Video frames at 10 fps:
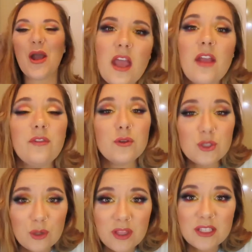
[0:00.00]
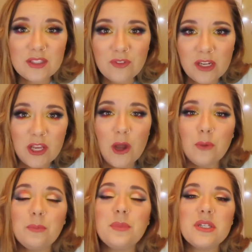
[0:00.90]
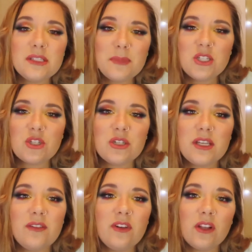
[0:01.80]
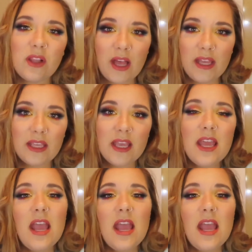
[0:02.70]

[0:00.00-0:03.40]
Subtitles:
If you enjoyed this video, please make sure to give it a like